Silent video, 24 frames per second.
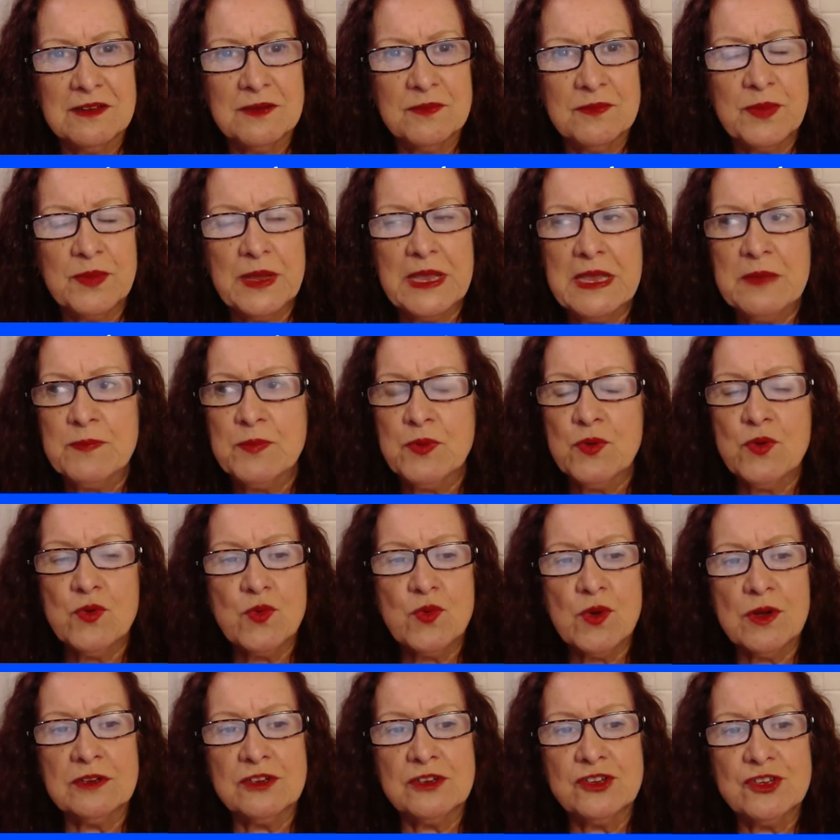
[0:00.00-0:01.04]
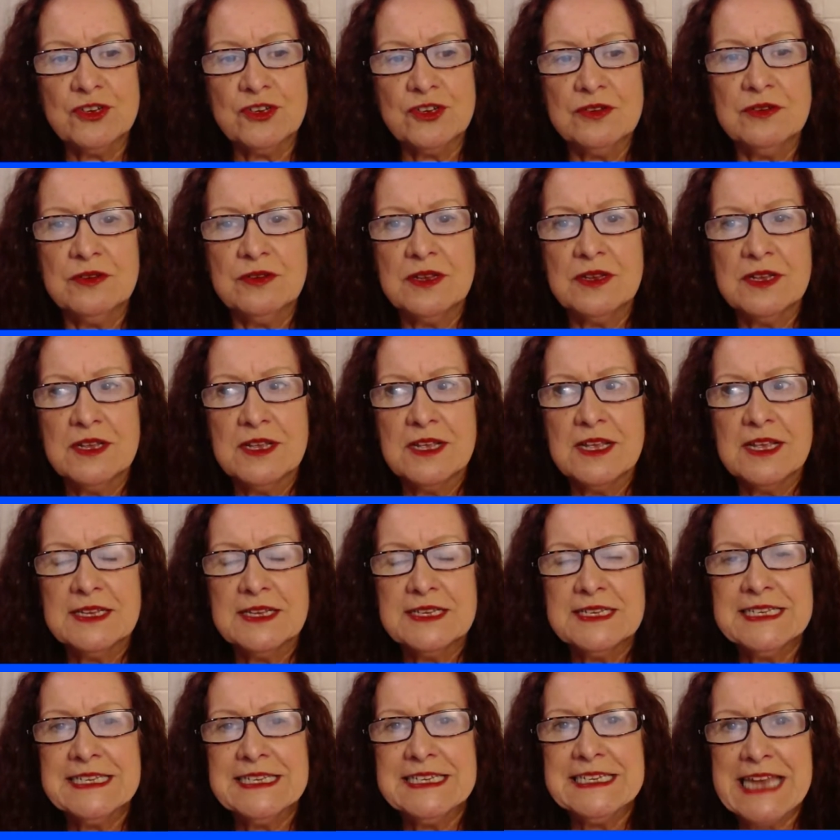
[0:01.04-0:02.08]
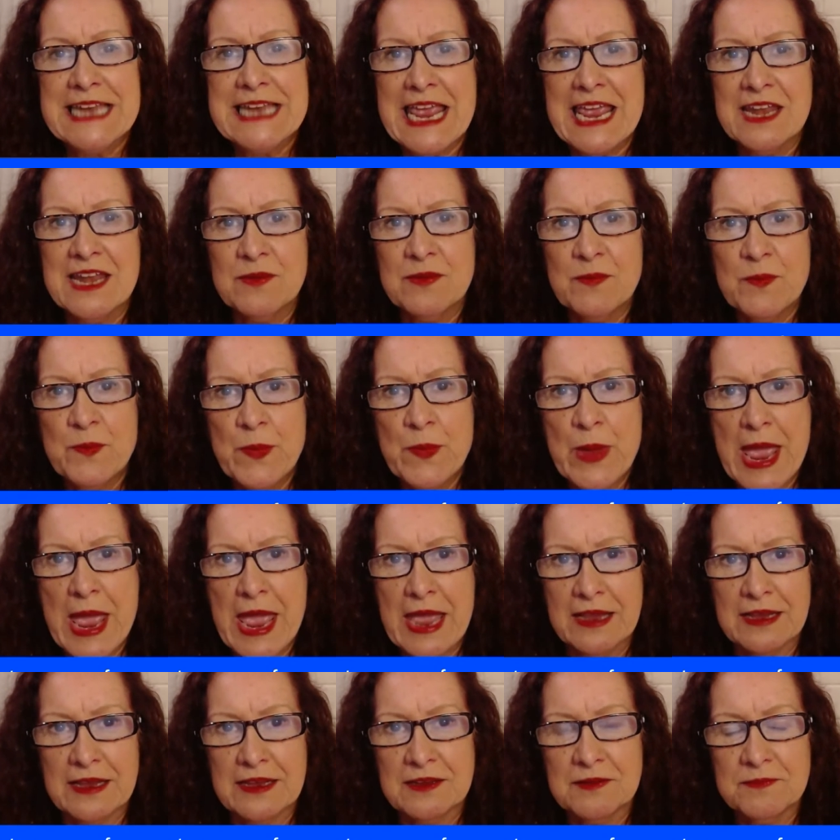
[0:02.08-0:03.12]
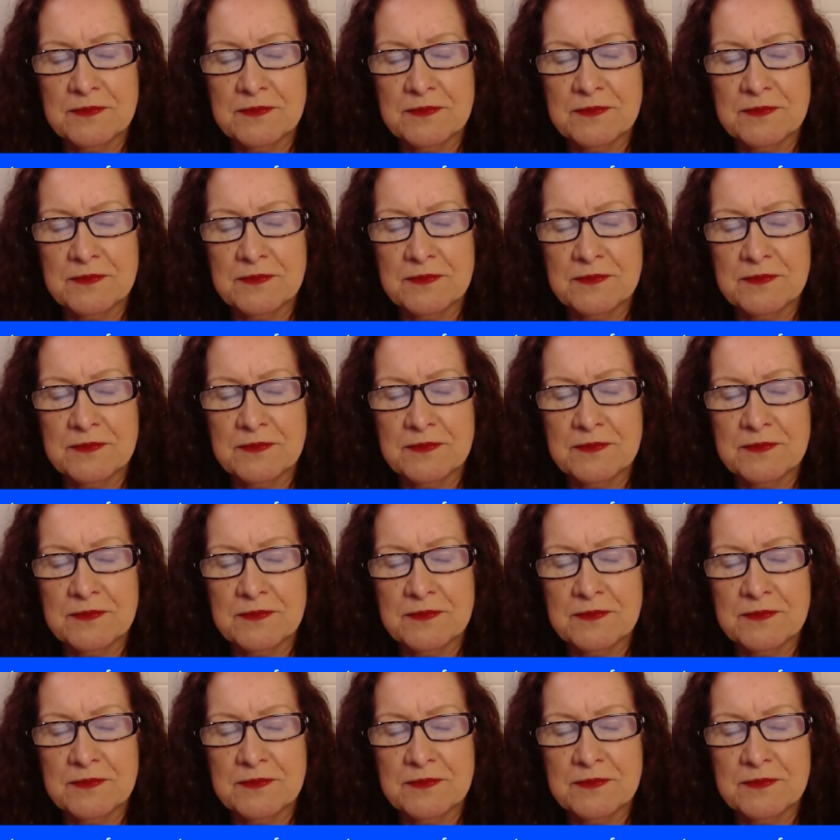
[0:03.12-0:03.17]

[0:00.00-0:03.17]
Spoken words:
People want to stand back.